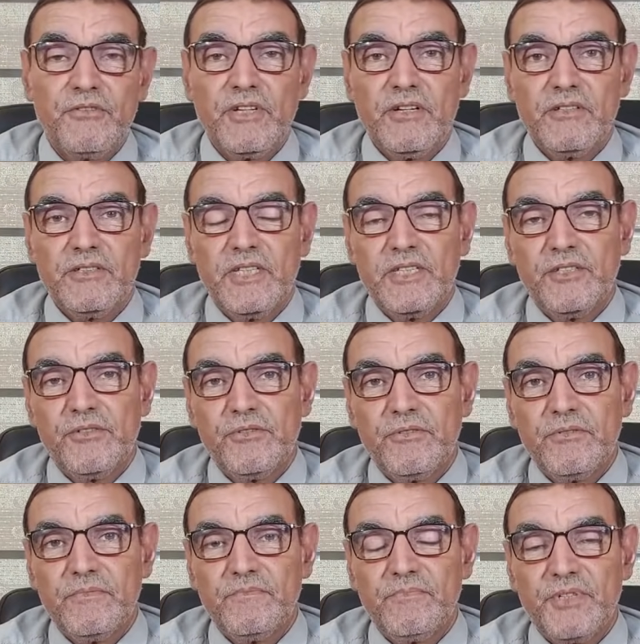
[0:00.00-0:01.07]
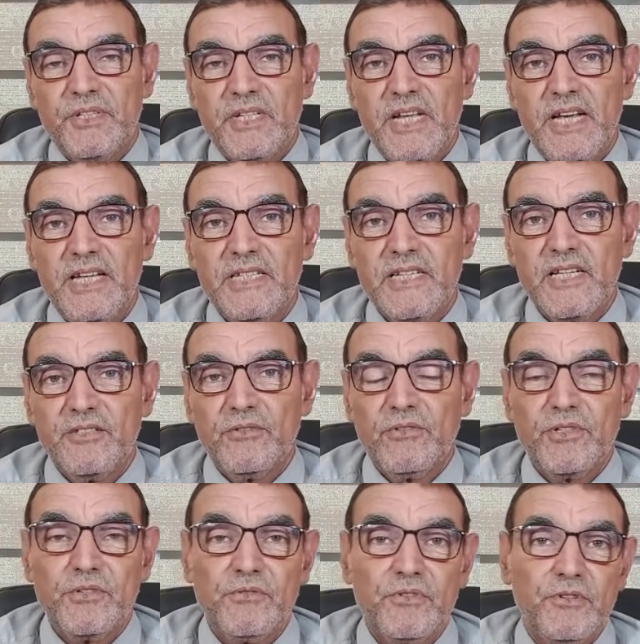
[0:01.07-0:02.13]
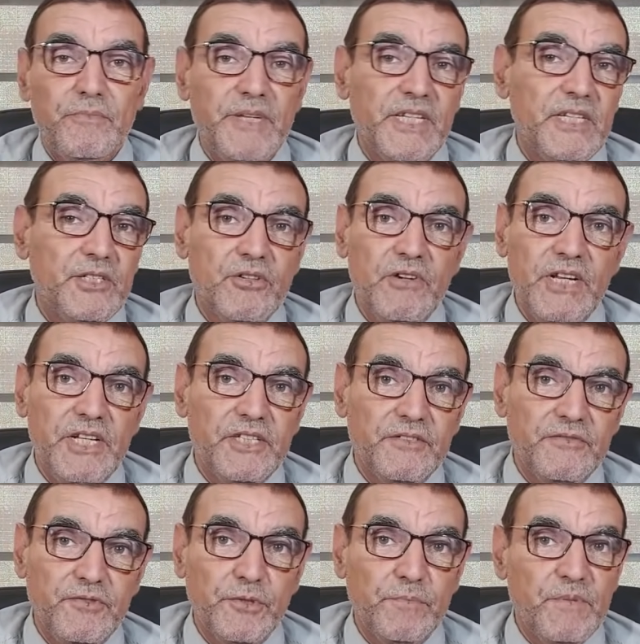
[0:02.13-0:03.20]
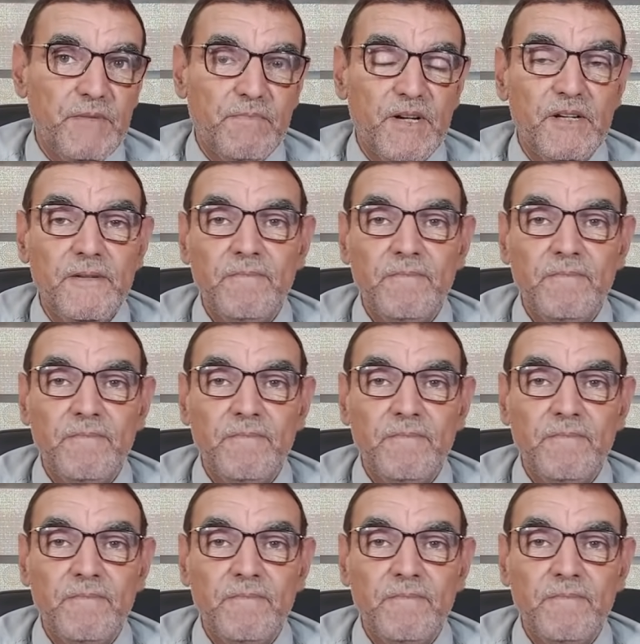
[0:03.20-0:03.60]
that to precise and also to make it clear for people